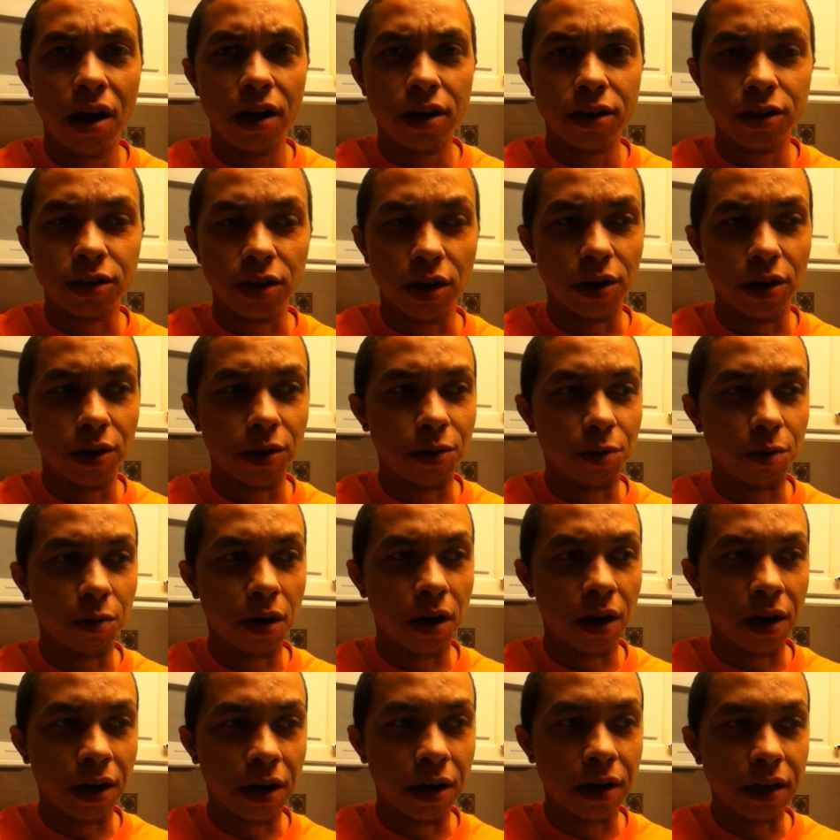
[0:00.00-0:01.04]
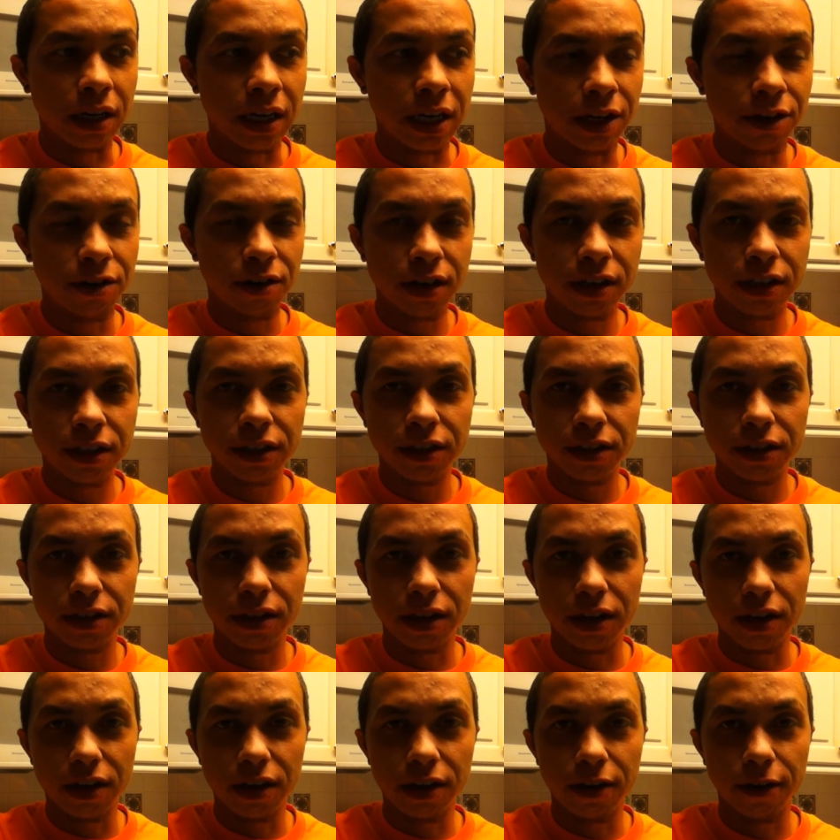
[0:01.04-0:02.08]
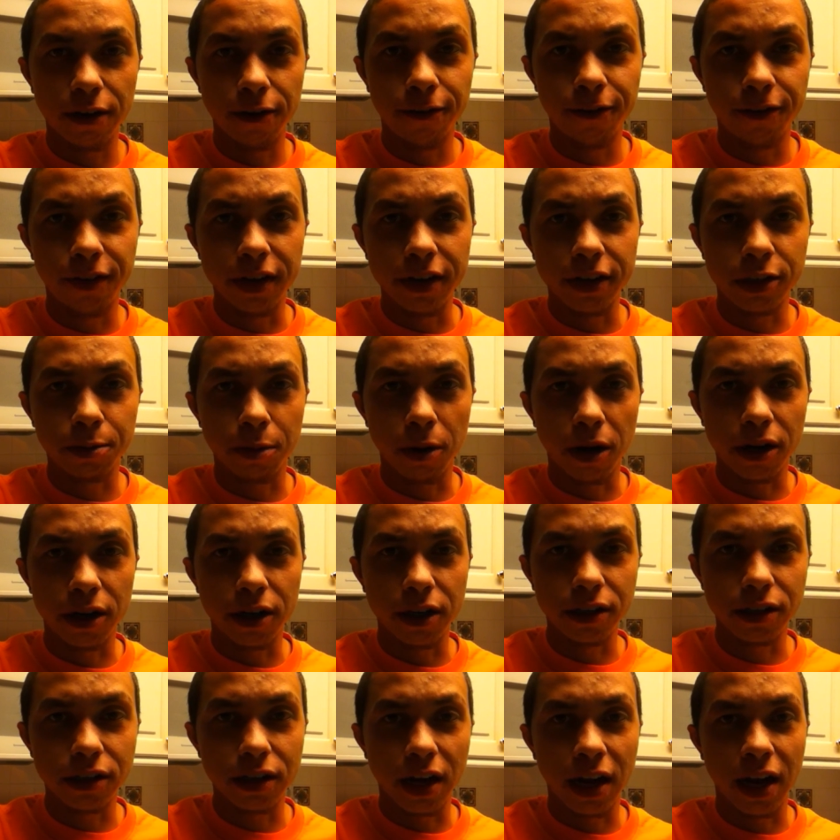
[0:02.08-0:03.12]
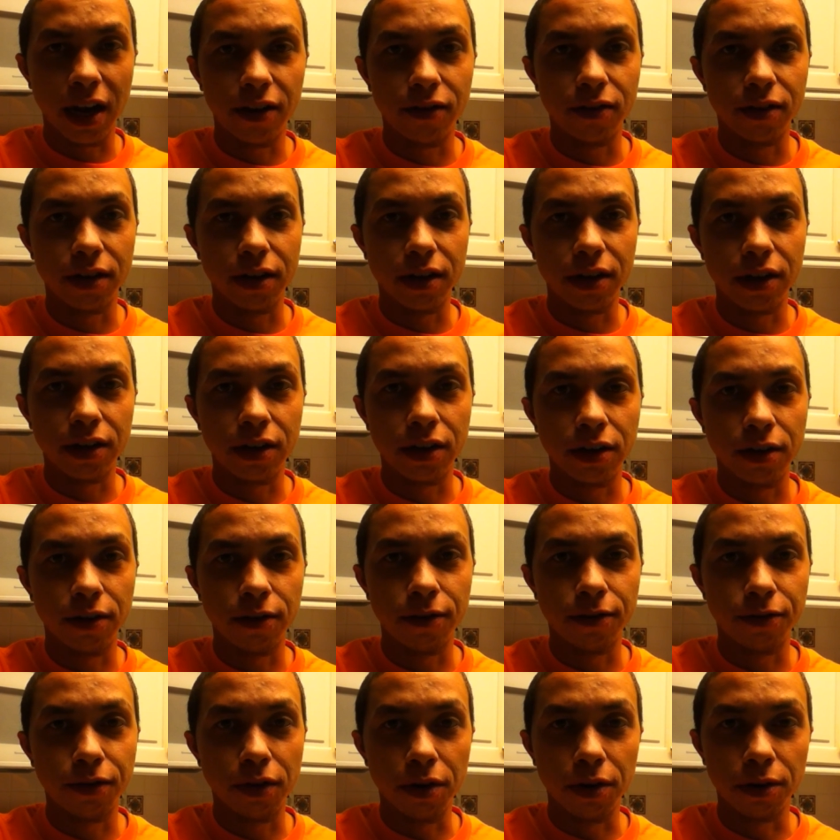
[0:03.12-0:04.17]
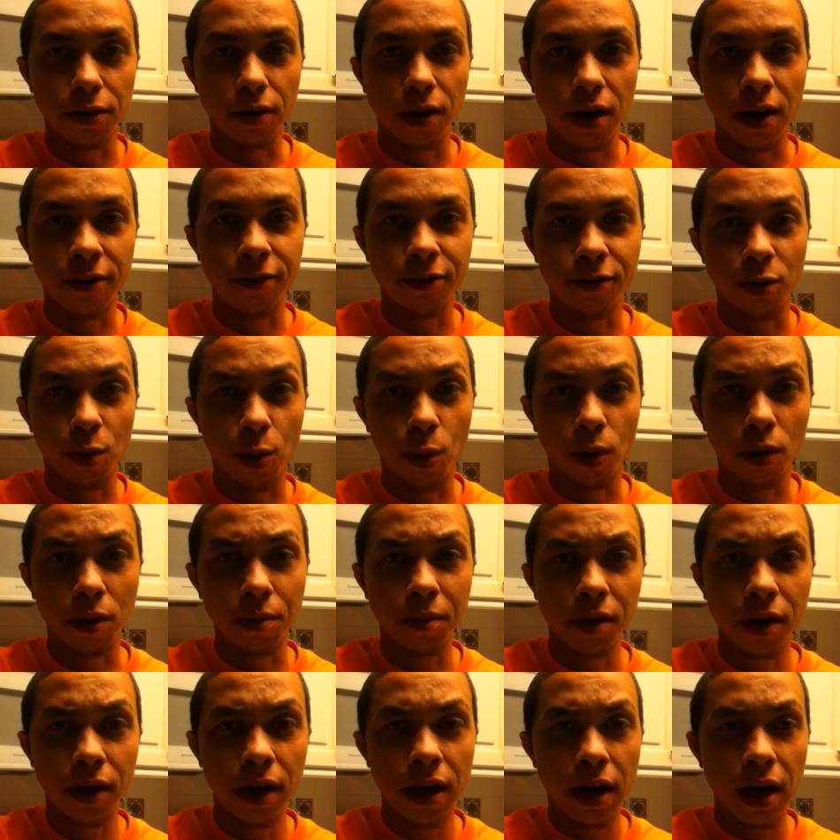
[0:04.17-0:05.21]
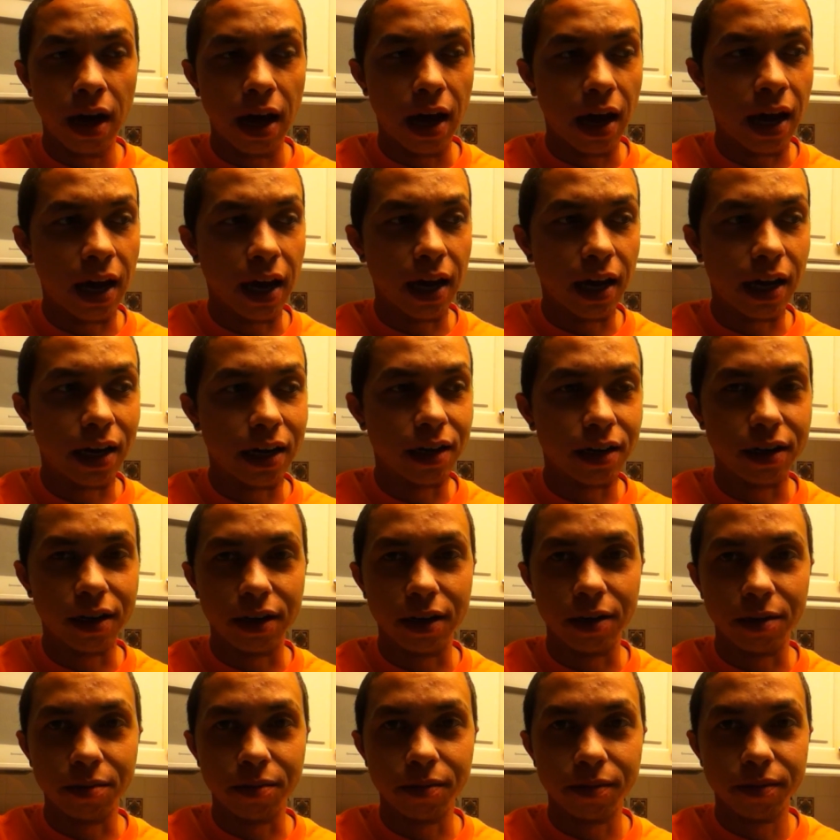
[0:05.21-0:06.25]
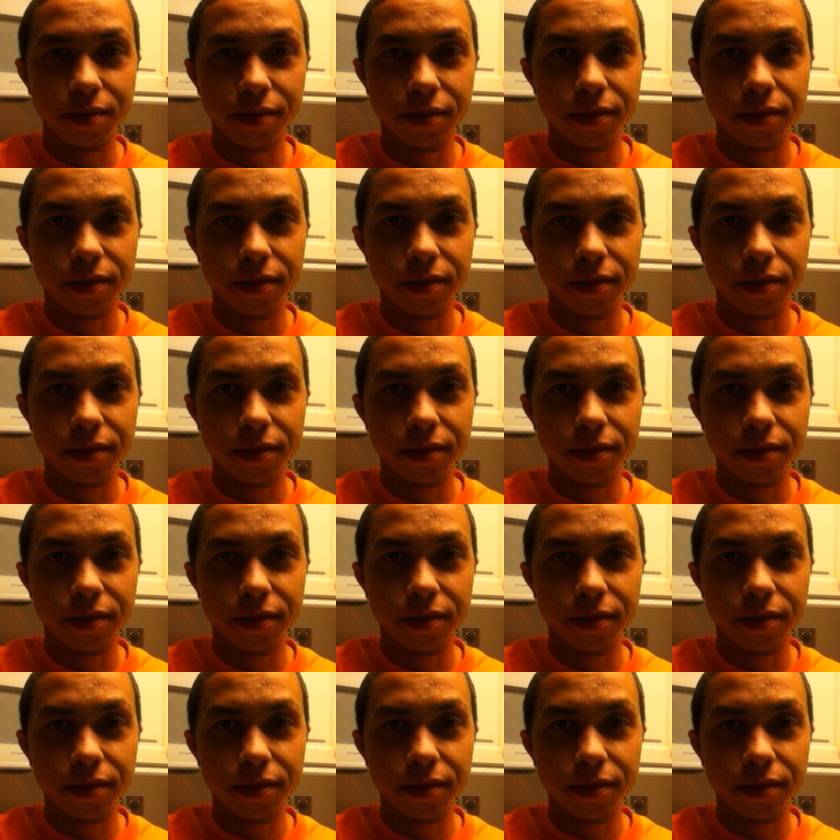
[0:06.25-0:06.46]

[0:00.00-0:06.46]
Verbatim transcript: So uh, here is the finished products. I have it in photograph form and um,